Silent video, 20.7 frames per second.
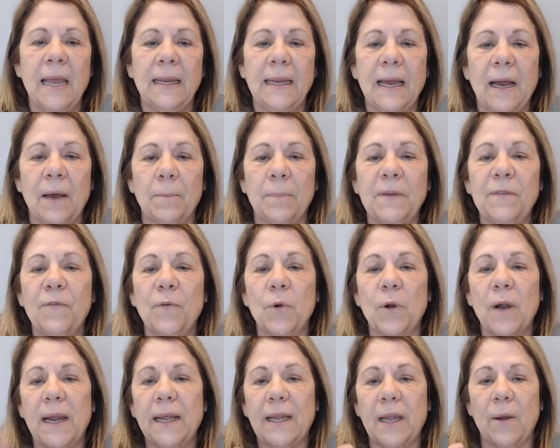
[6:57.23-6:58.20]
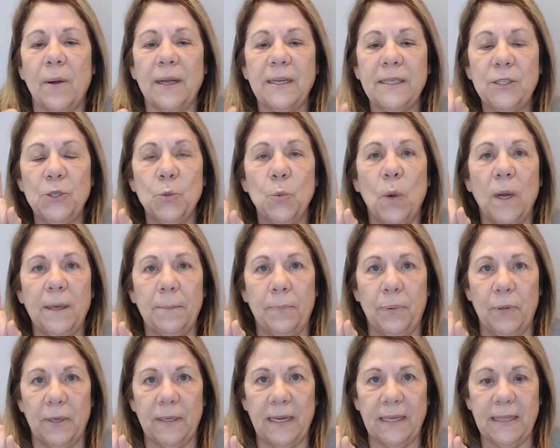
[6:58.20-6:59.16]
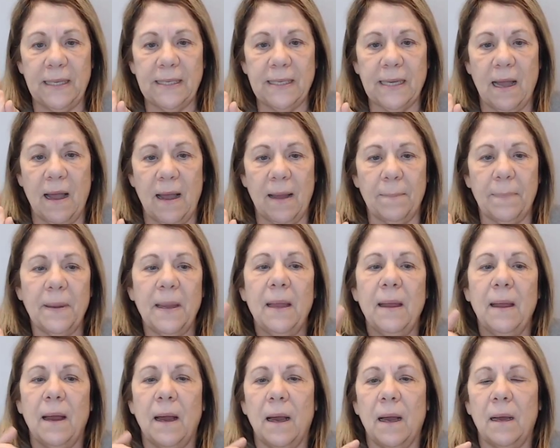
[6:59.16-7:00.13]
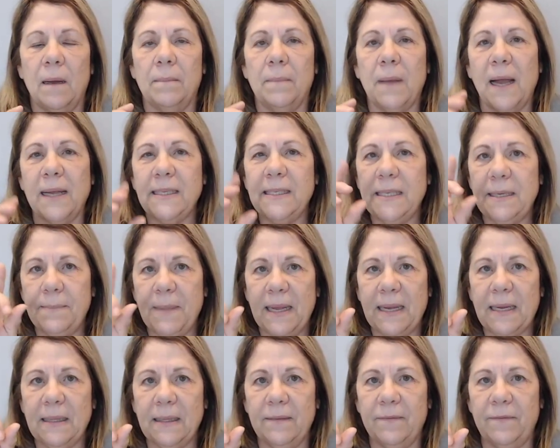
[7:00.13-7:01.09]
Now, before I go, I do want to put at the top, um, I did make a